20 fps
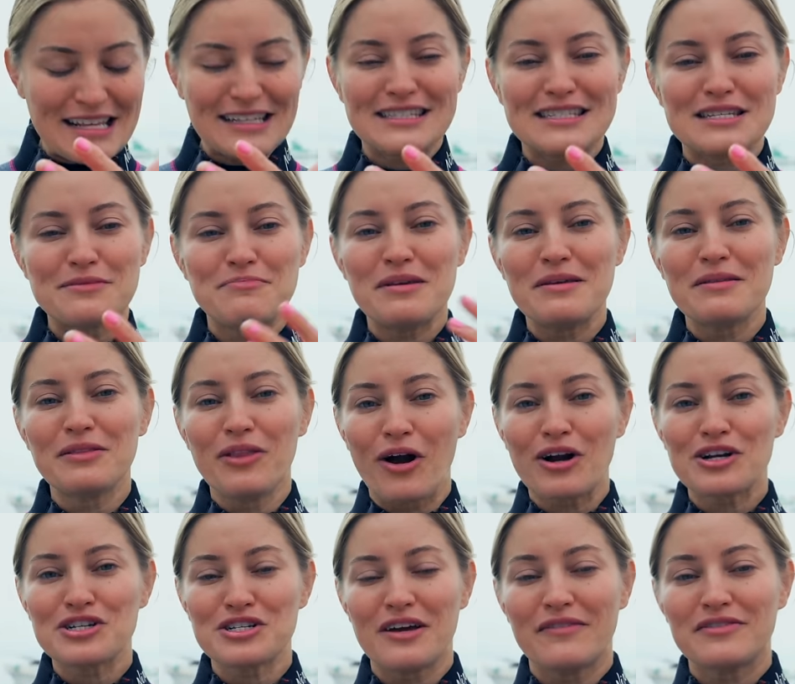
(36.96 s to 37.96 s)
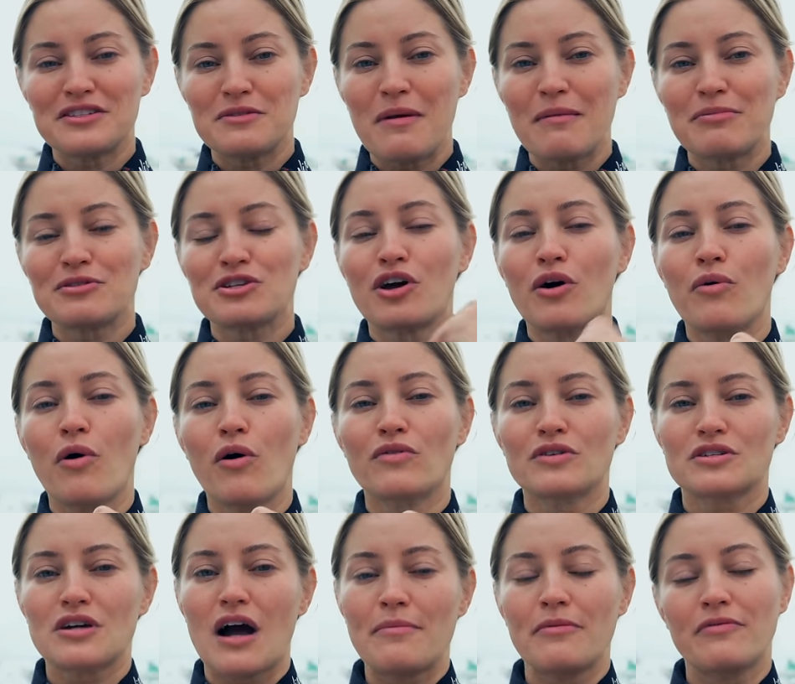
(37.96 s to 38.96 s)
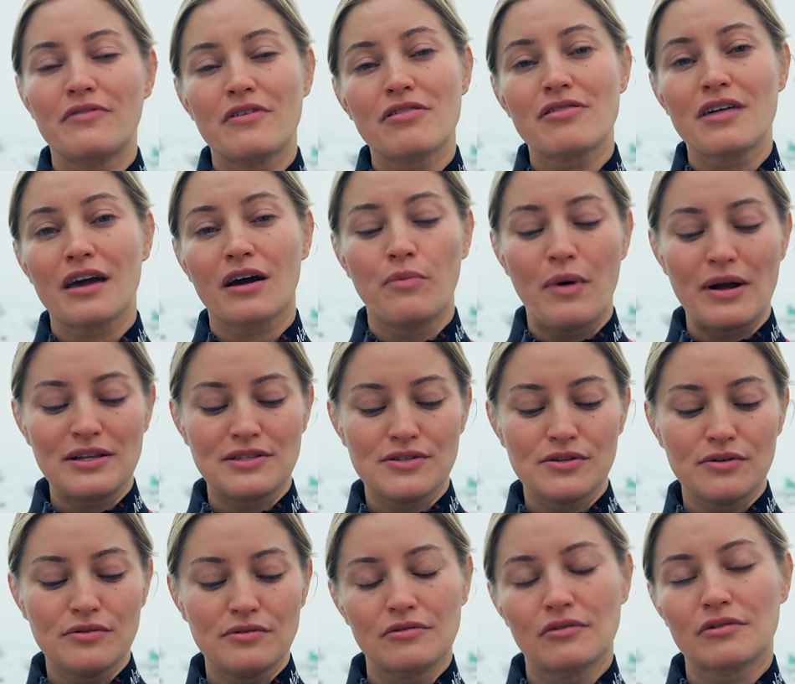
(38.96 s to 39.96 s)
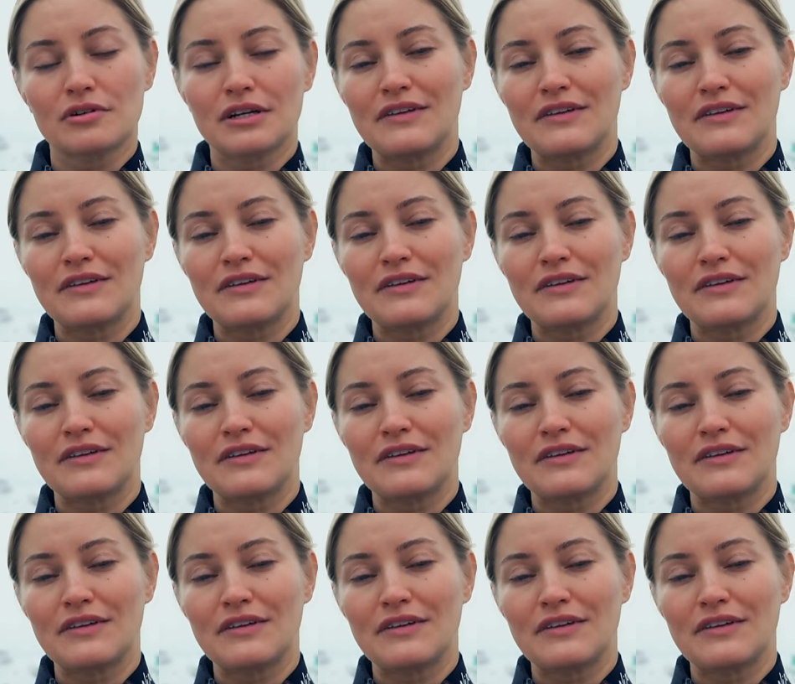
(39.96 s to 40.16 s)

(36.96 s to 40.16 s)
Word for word: needs to be large enough to be able to go over top of a thick wetsuit or